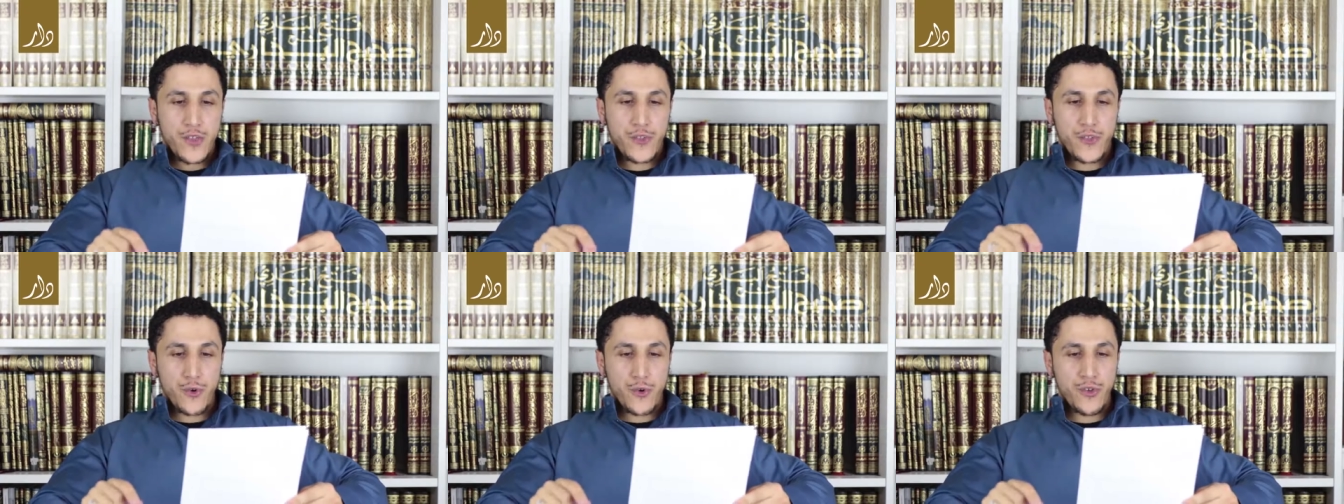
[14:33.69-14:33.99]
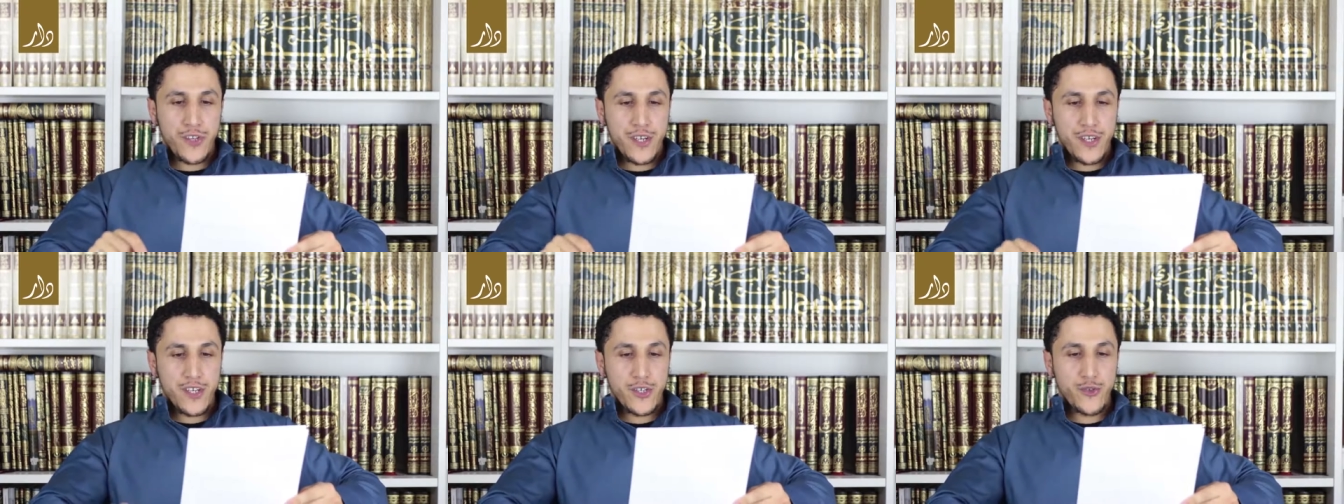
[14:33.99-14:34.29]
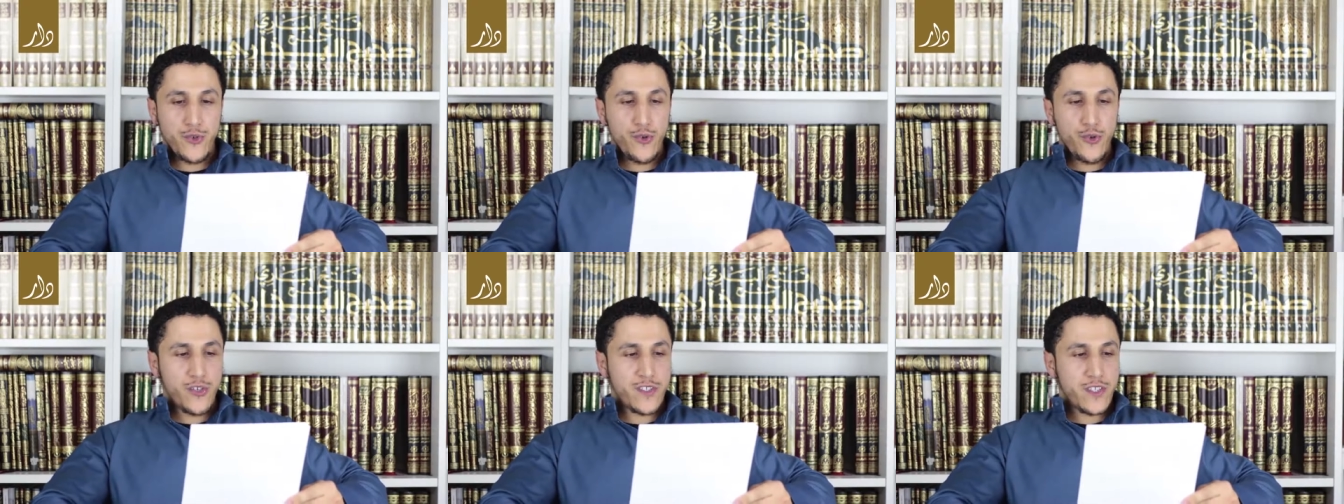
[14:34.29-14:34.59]
through
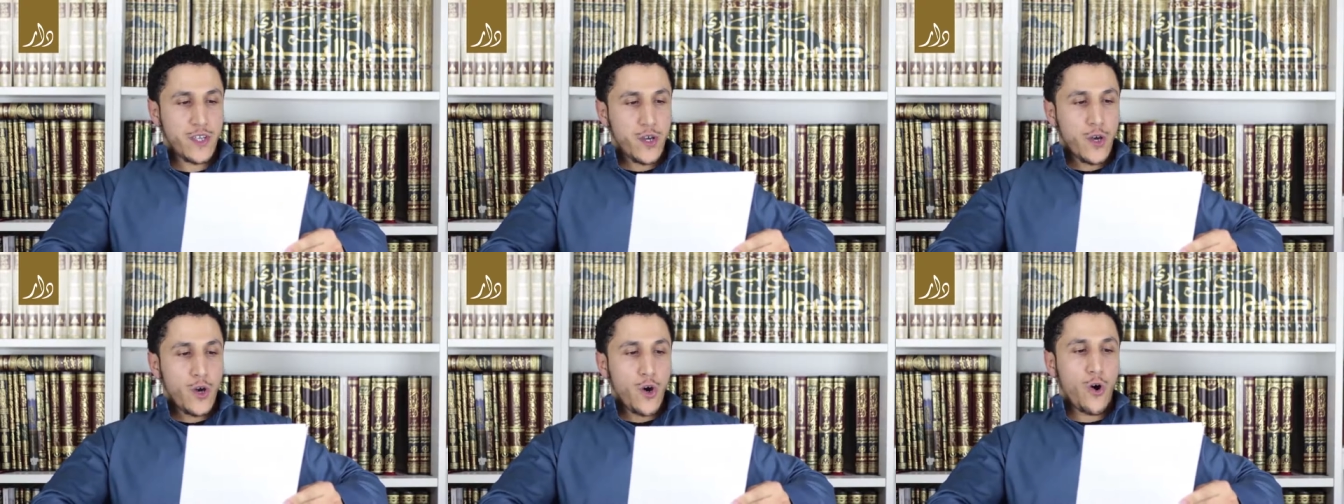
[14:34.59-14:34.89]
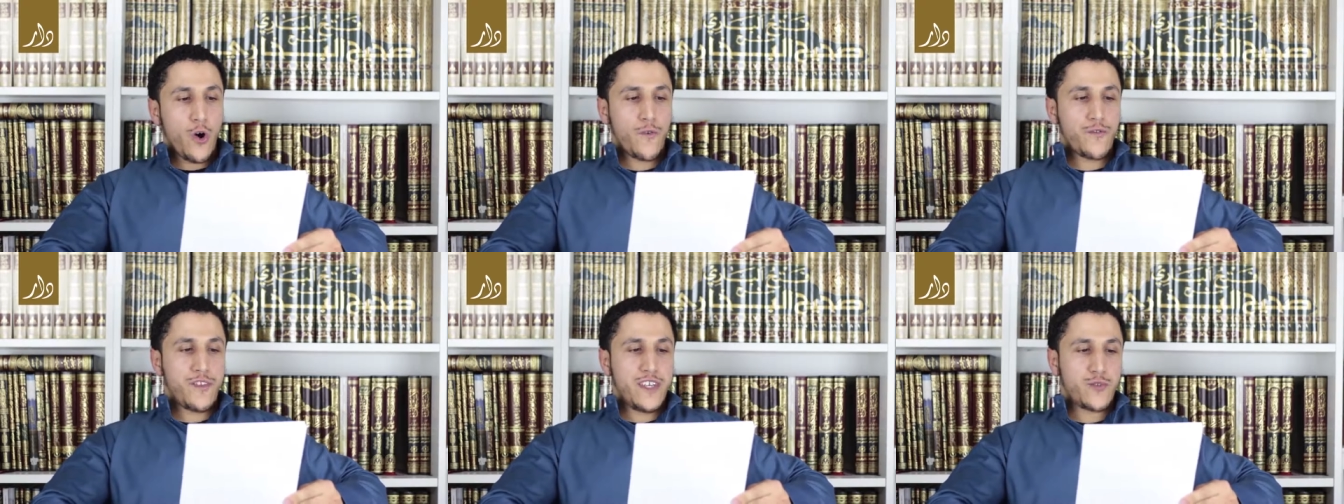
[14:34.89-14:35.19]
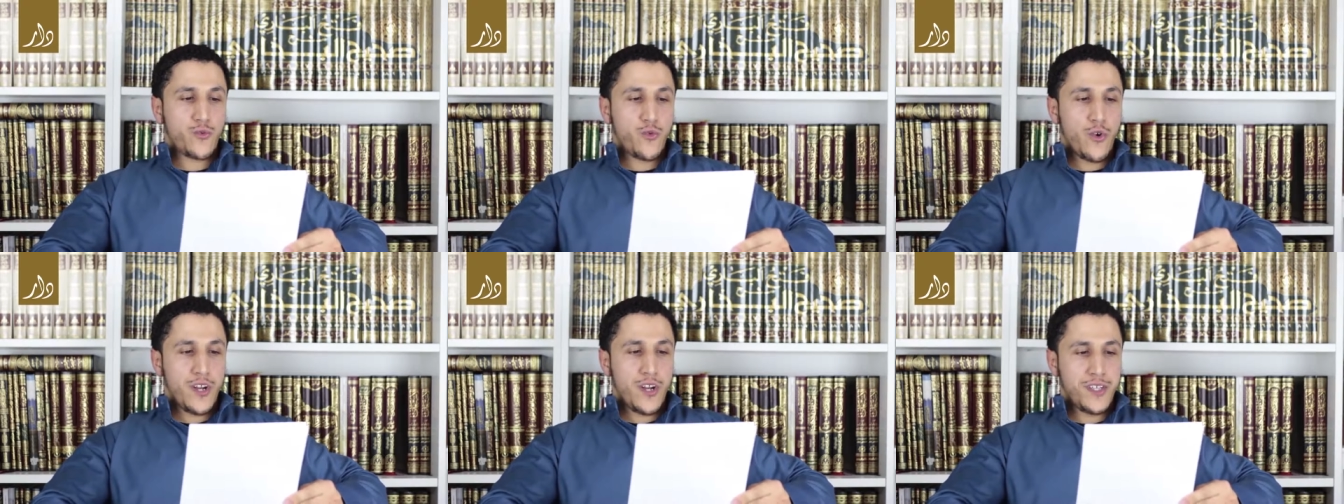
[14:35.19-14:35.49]
the use of
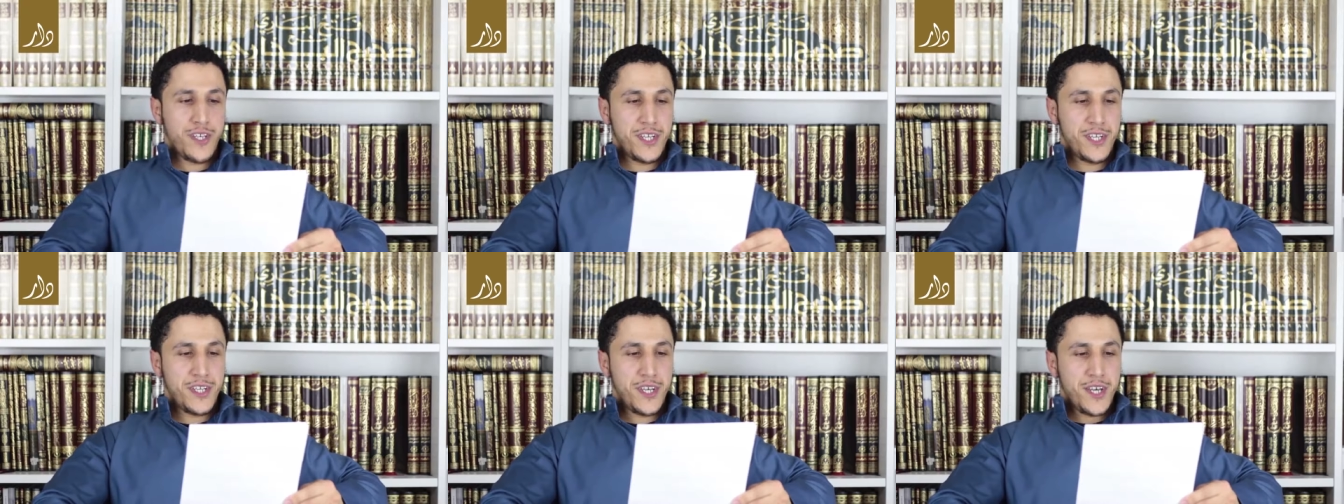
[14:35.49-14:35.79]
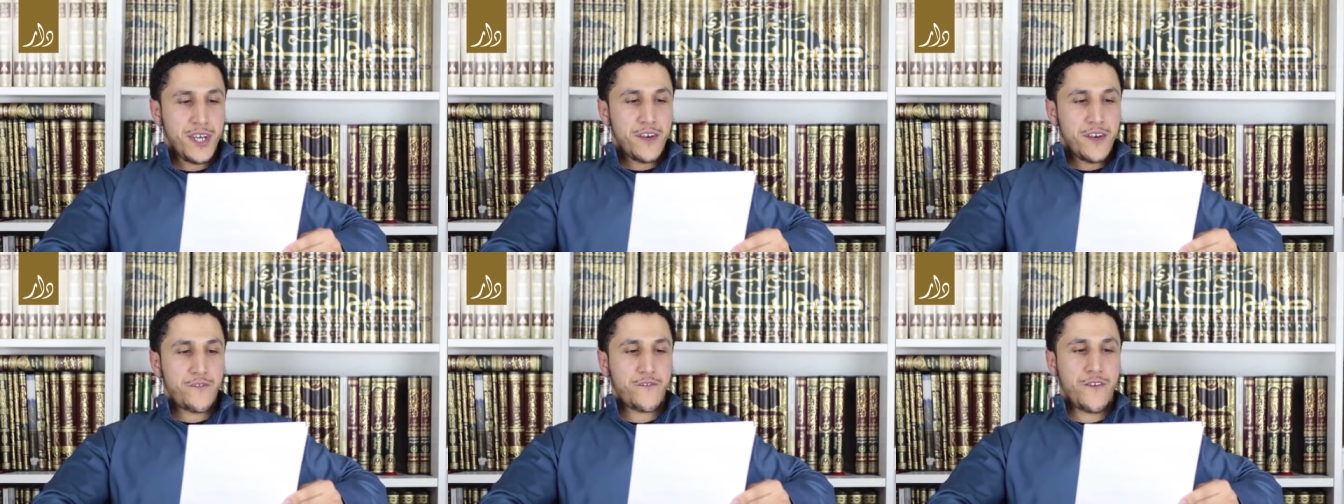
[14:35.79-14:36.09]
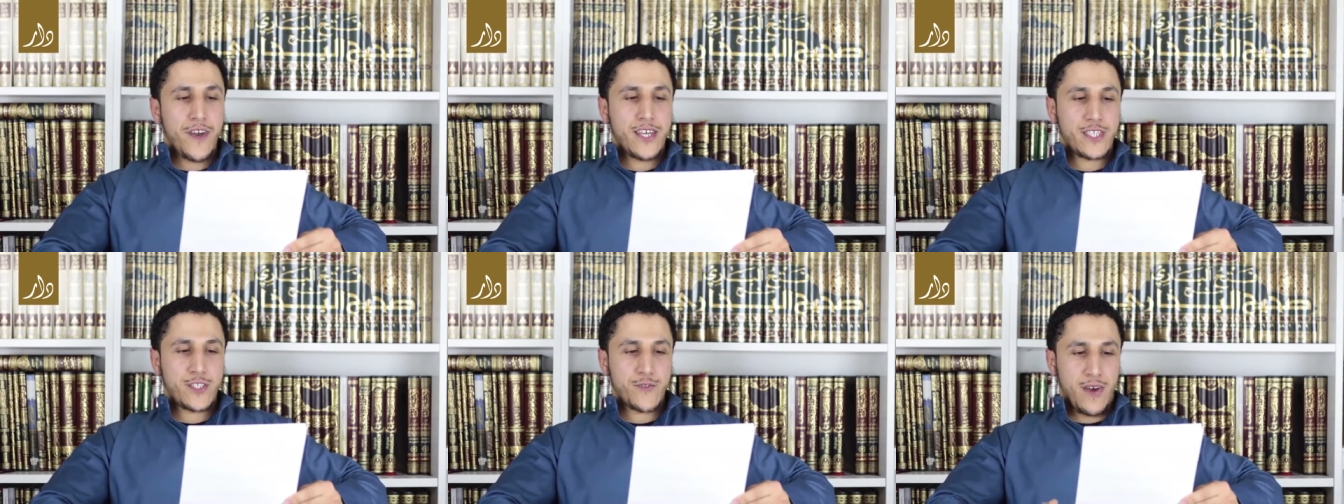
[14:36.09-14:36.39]
this word in
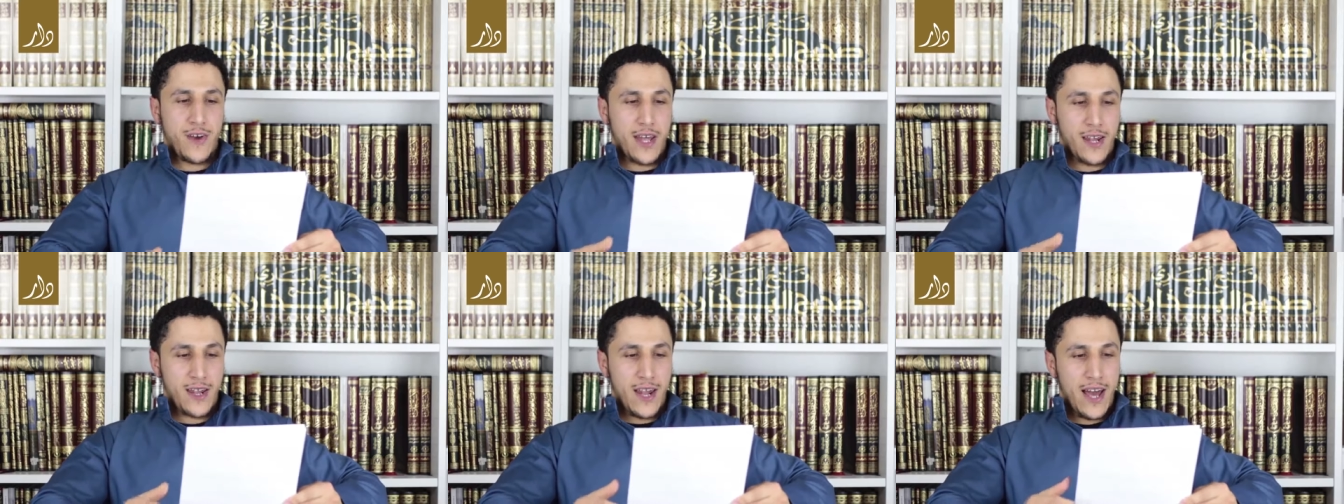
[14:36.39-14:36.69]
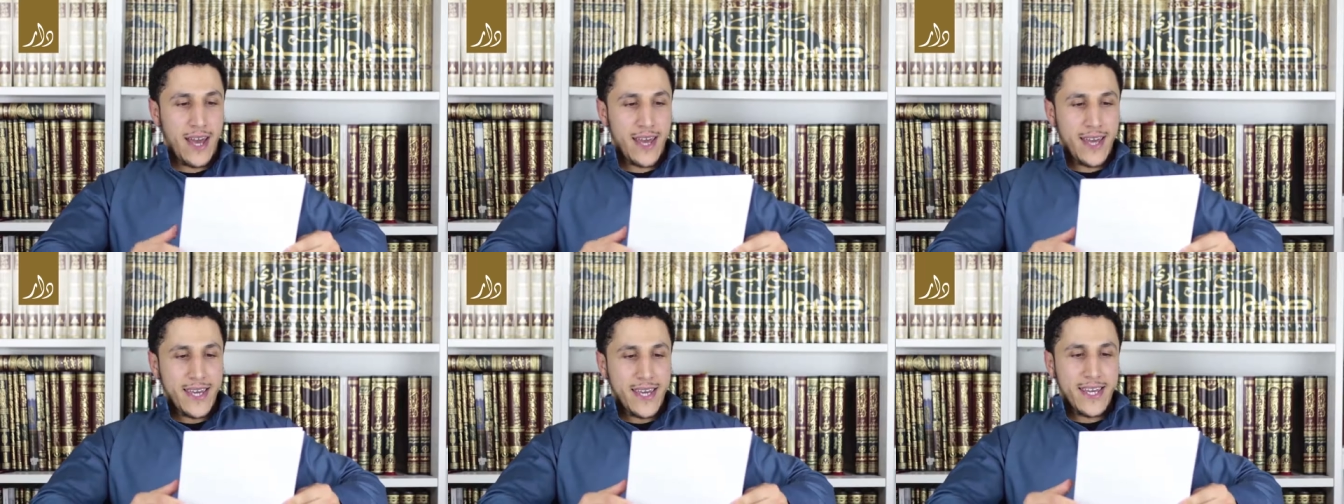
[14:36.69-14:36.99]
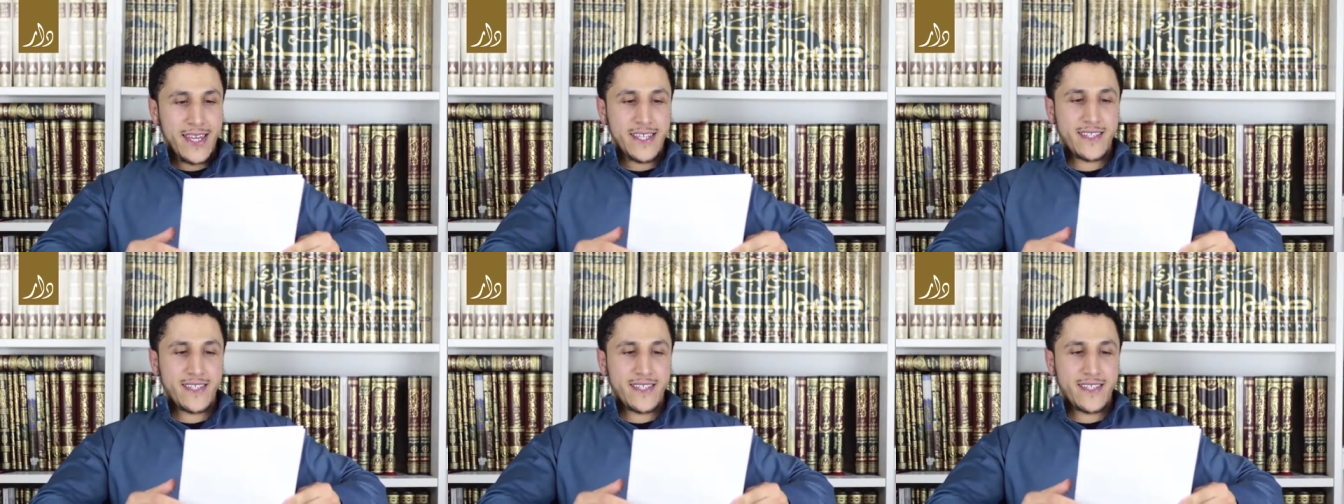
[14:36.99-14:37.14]
face of Allah.